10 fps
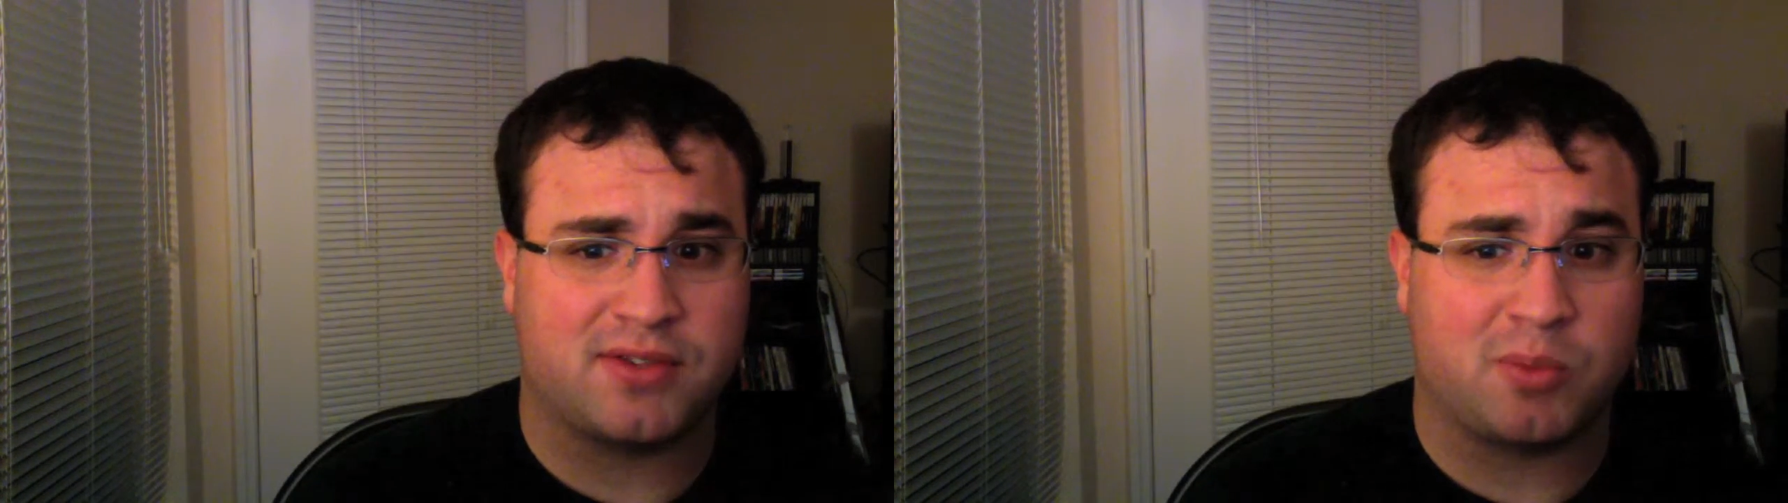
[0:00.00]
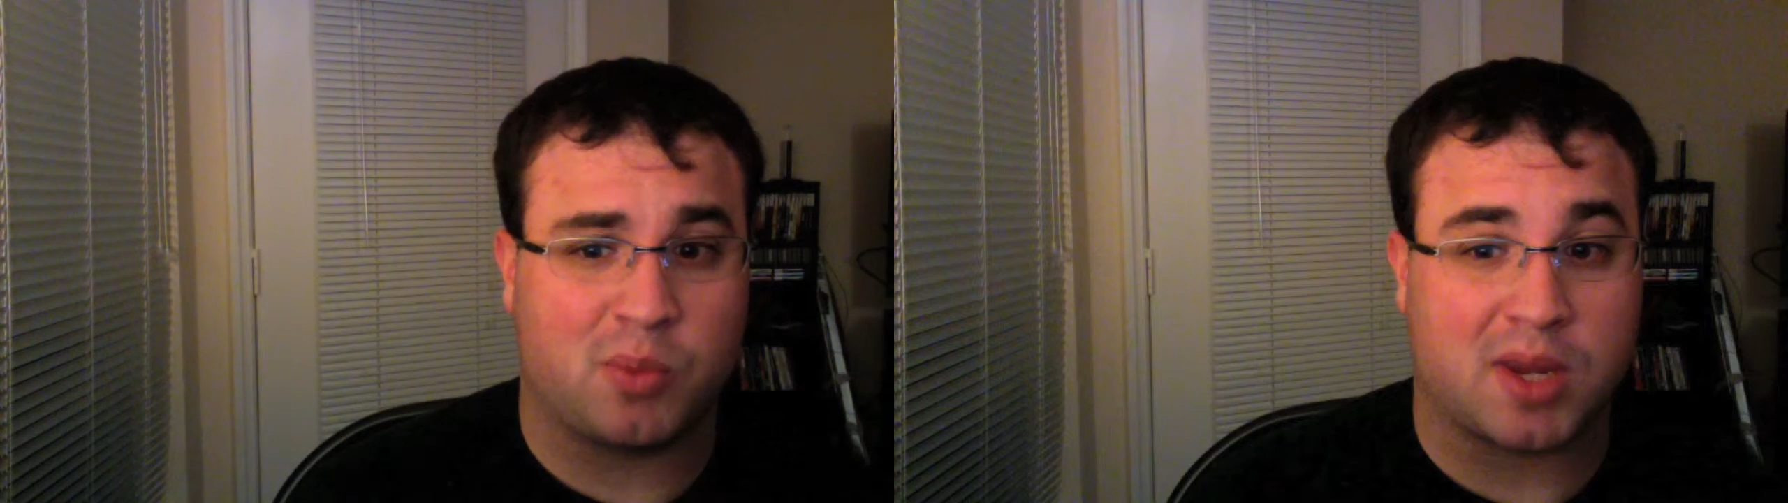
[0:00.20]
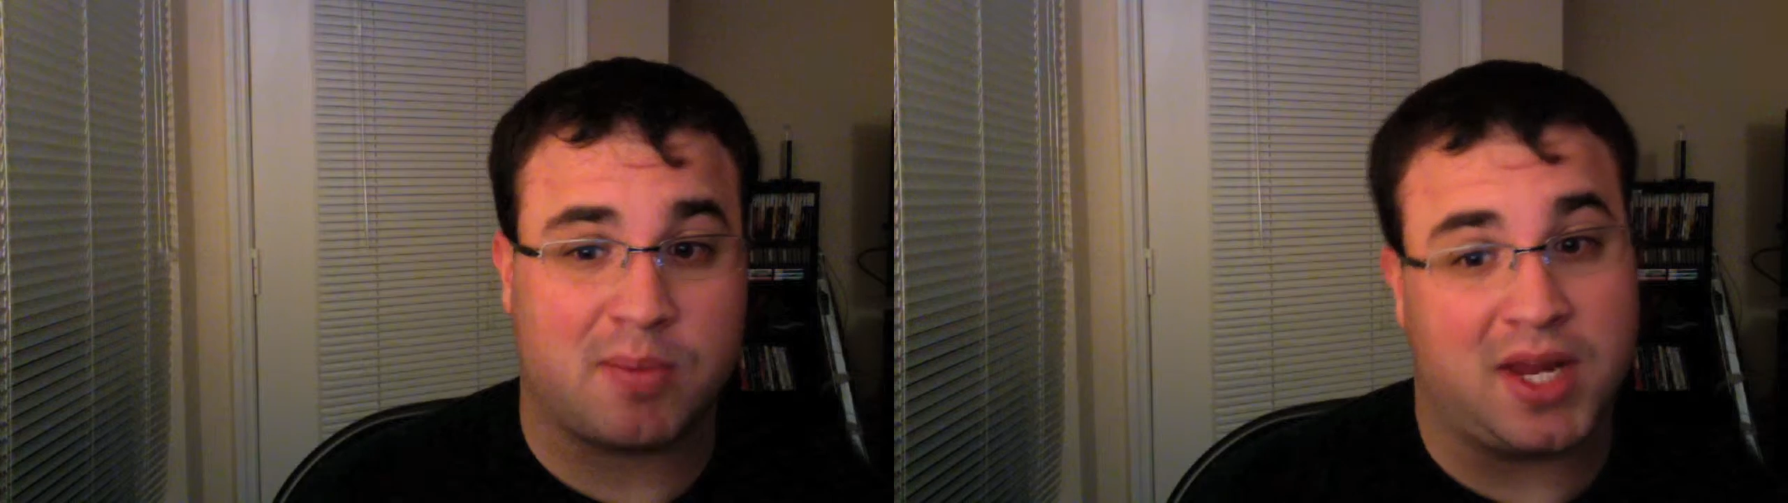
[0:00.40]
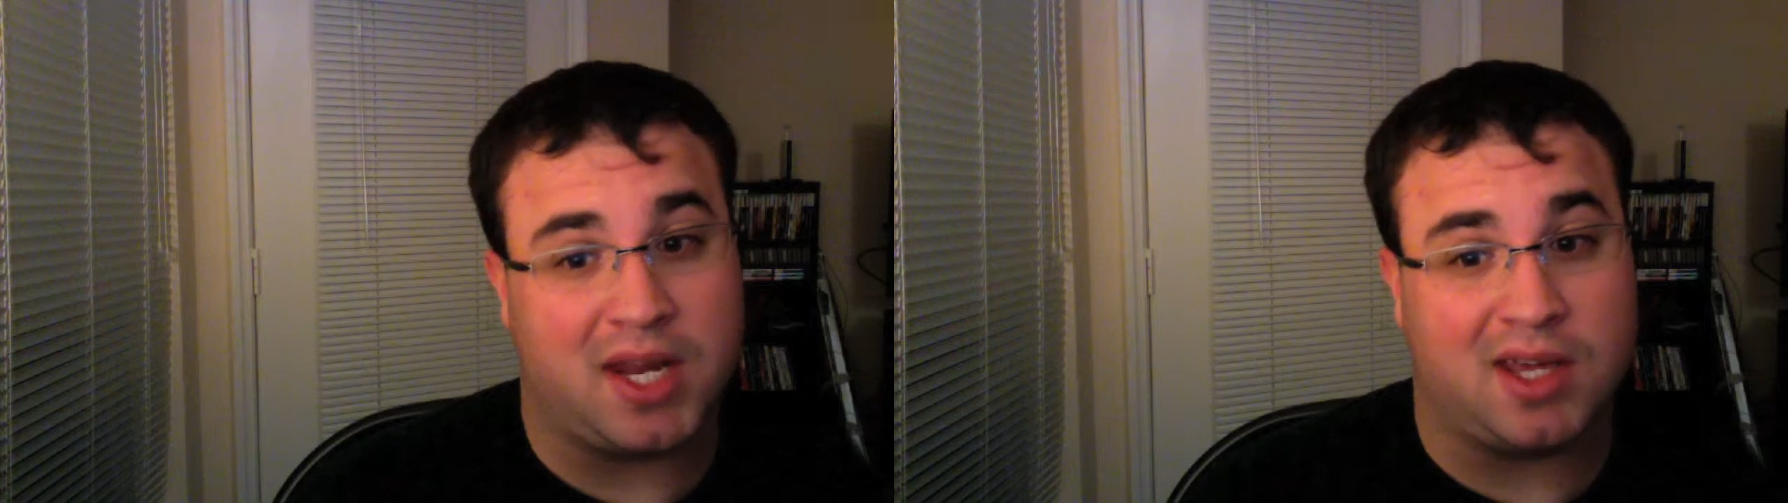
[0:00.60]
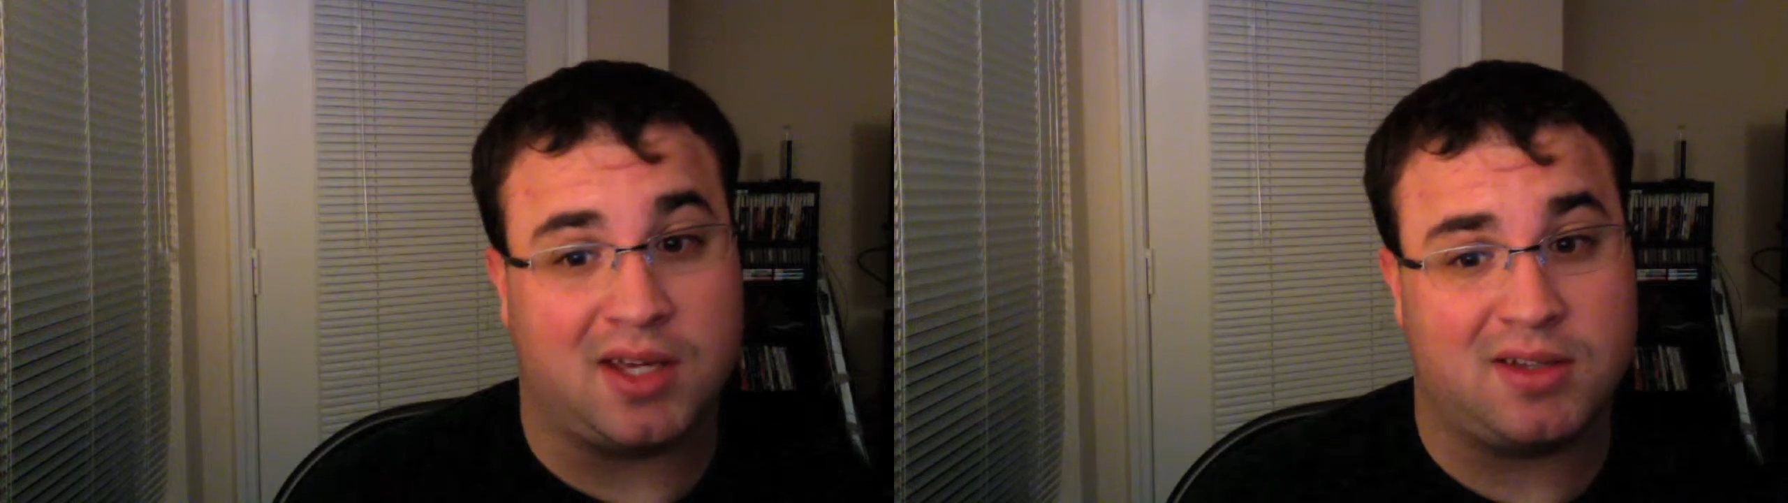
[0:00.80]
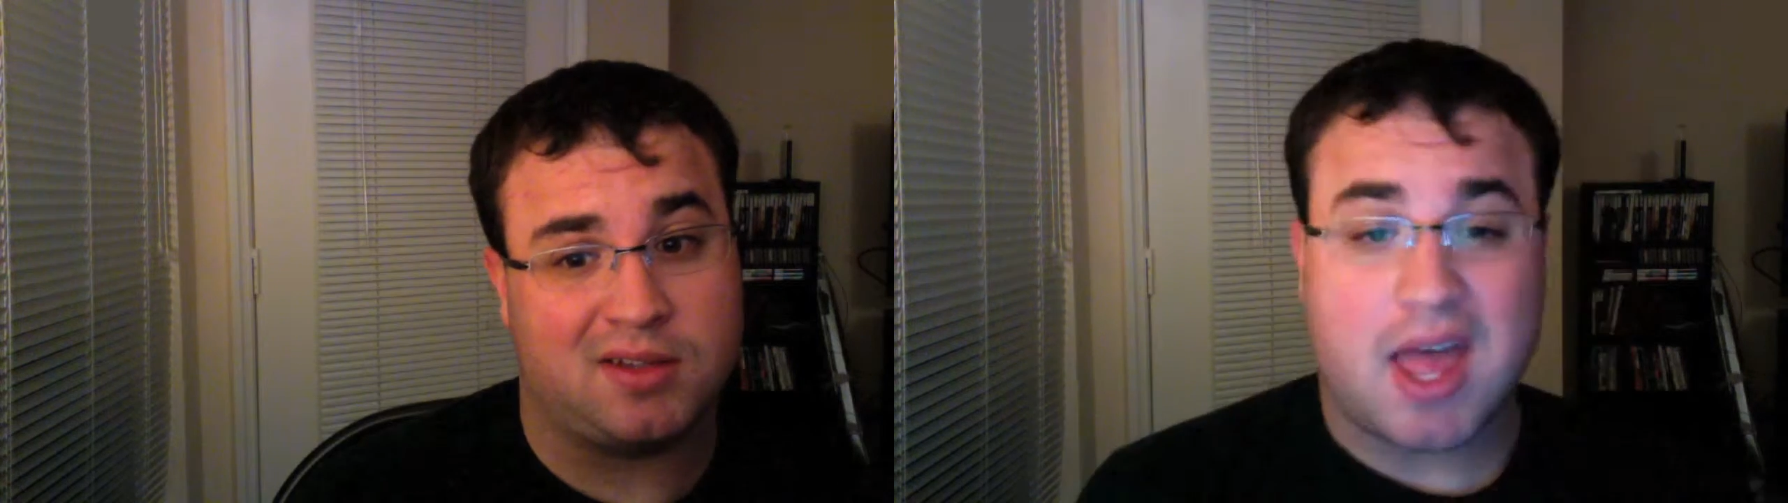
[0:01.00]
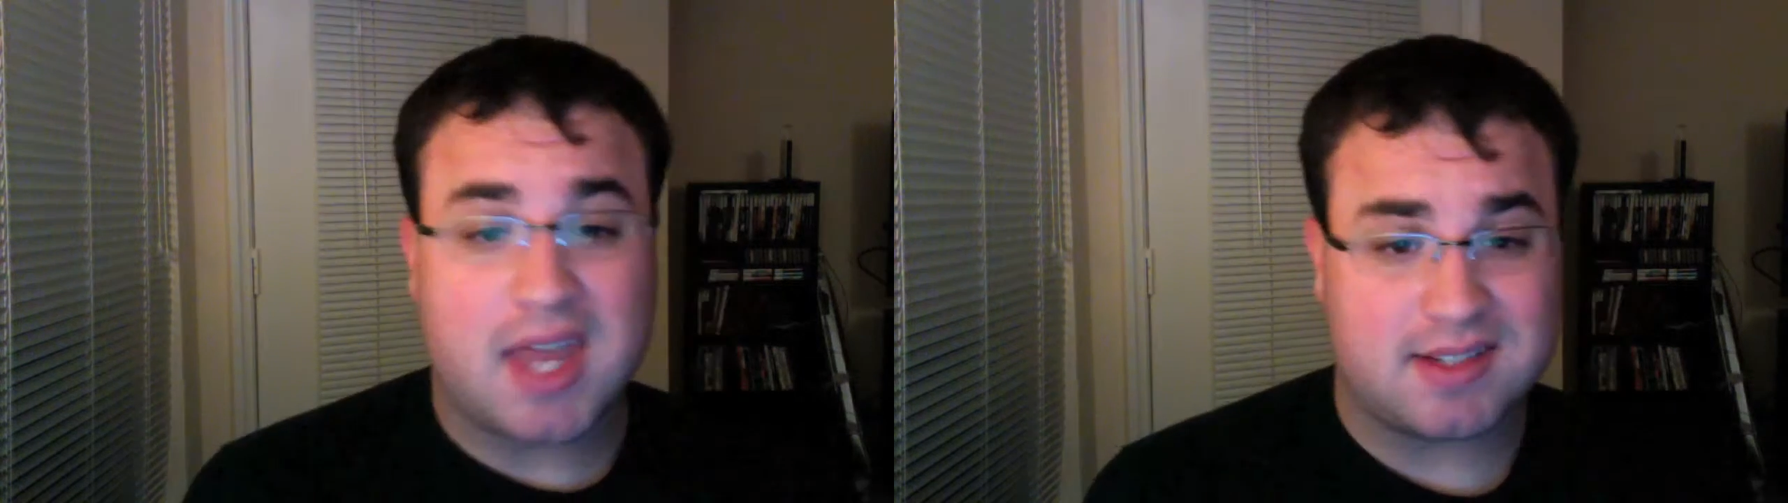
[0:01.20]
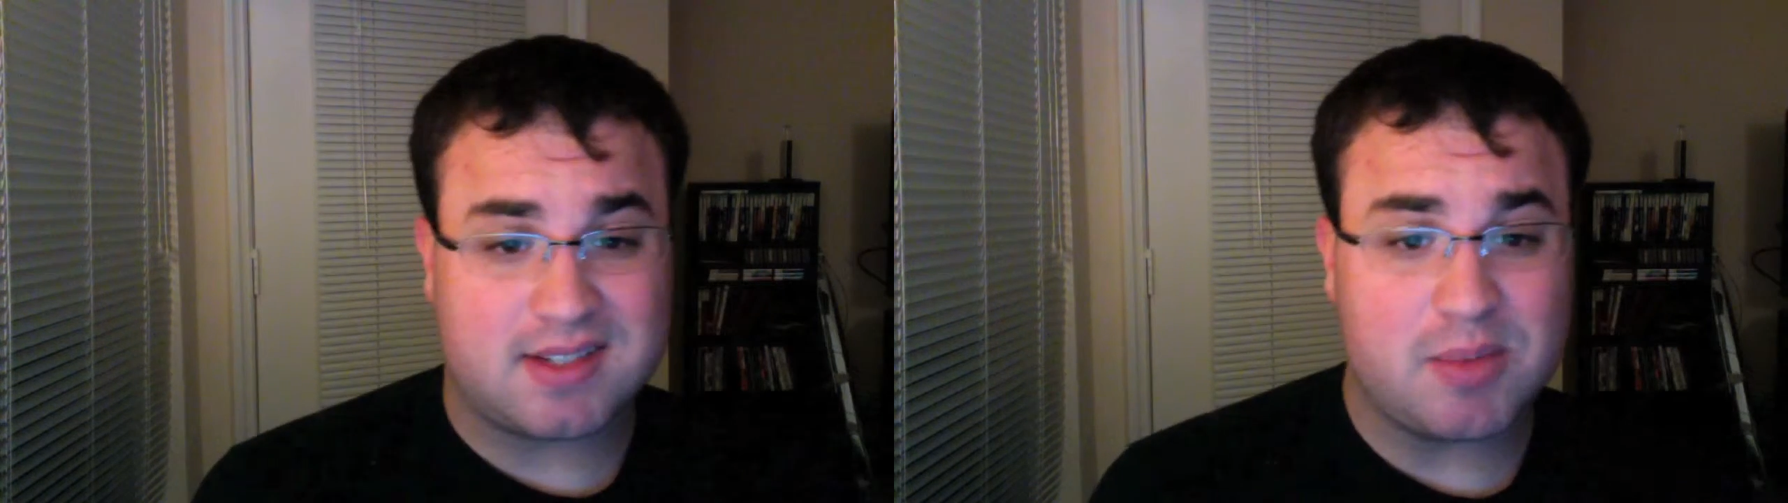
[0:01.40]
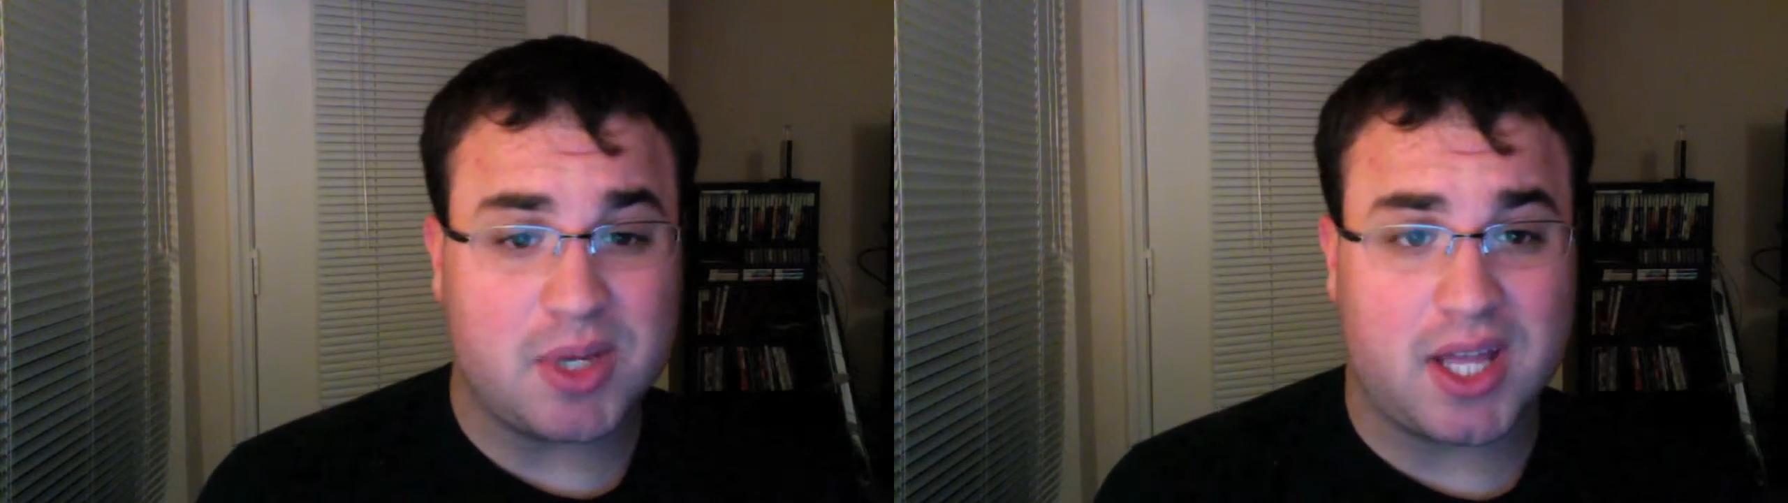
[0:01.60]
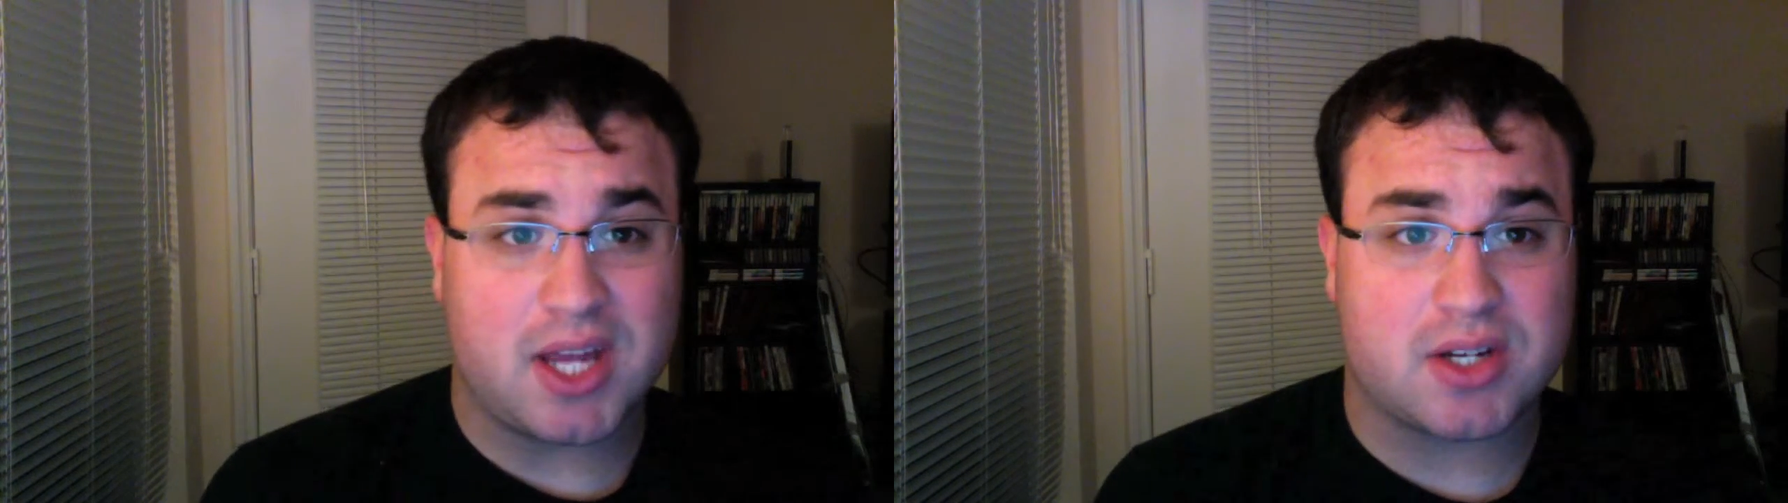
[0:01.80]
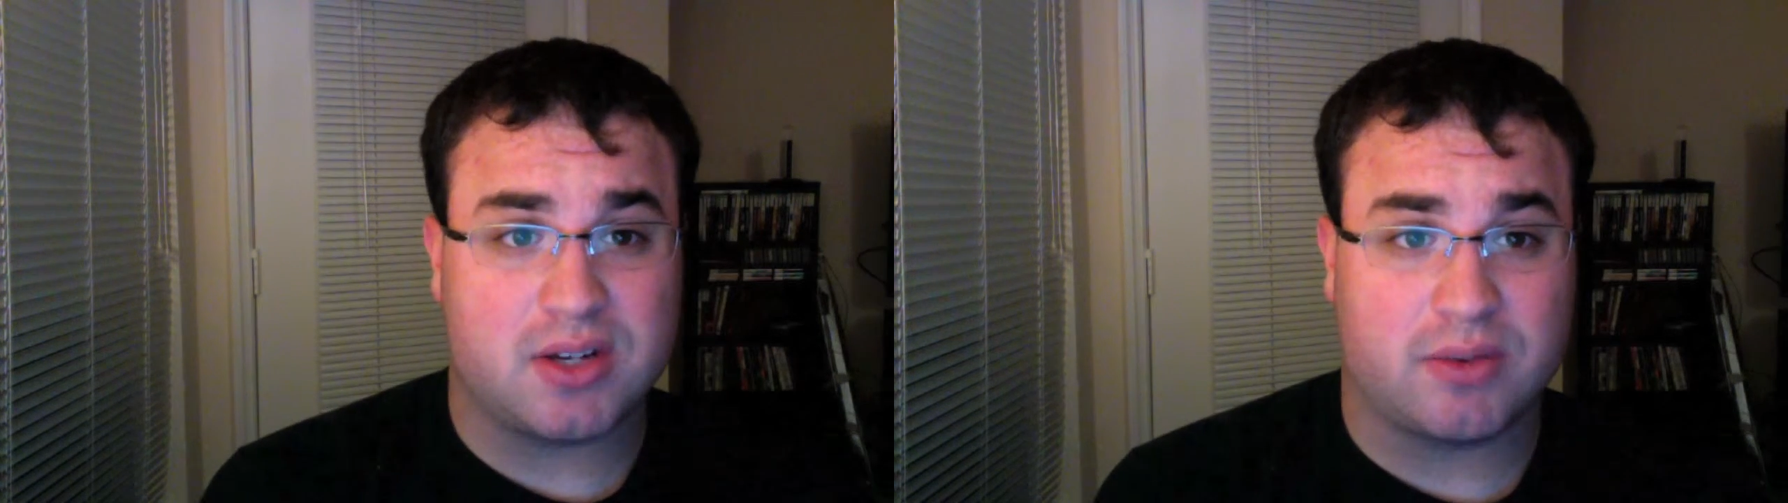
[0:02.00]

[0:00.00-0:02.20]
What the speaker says: from Wikipedia, and a simulation